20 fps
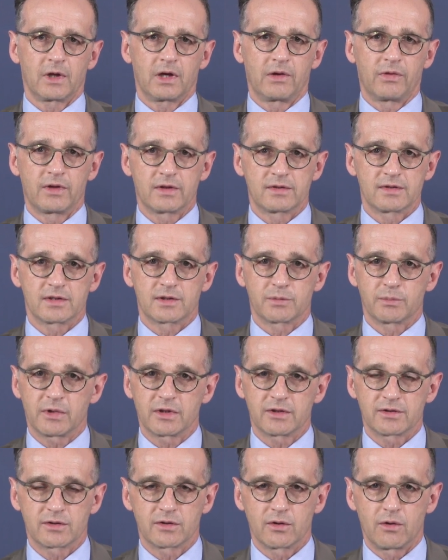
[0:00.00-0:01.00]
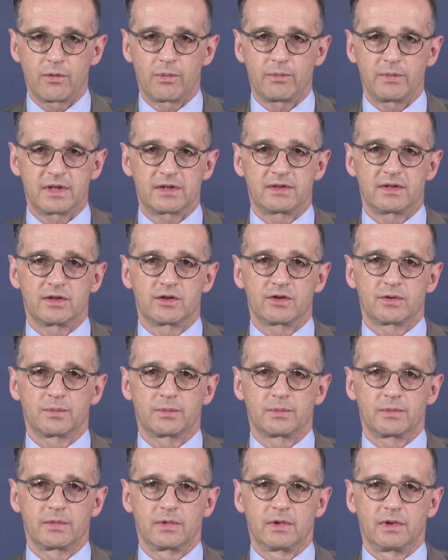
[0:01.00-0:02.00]
And this is my third message.
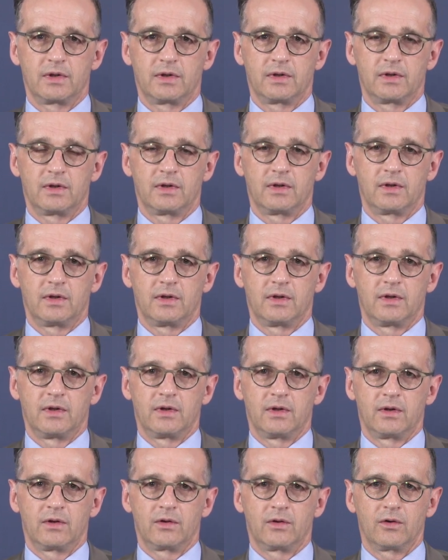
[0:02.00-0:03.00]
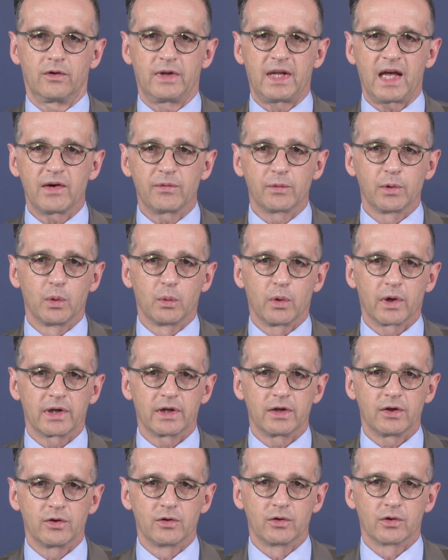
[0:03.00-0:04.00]
Not everyone
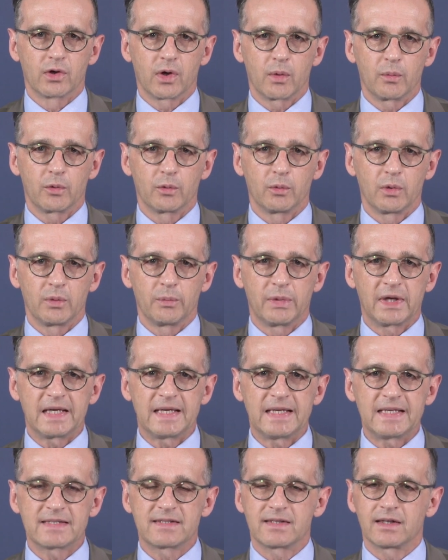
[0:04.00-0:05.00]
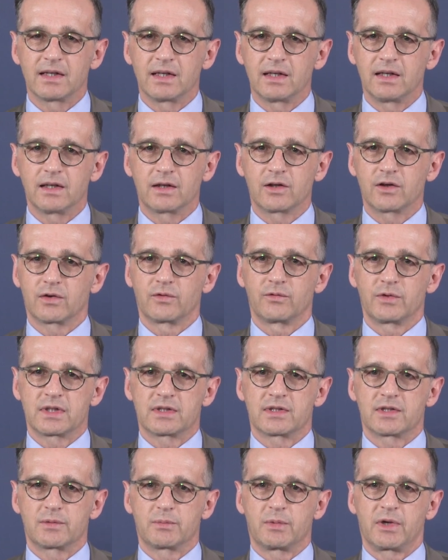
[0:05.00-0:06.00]
in Europe will be easily
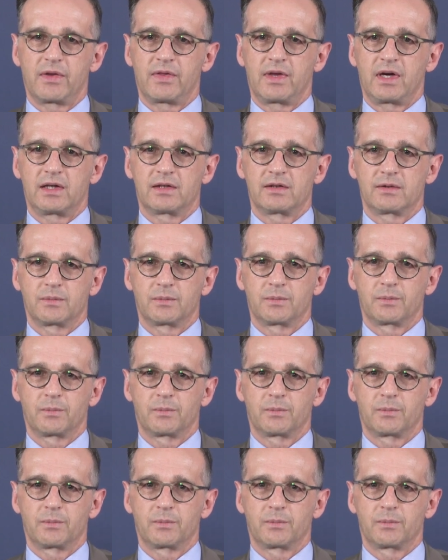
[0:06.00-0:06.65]
convinced by that.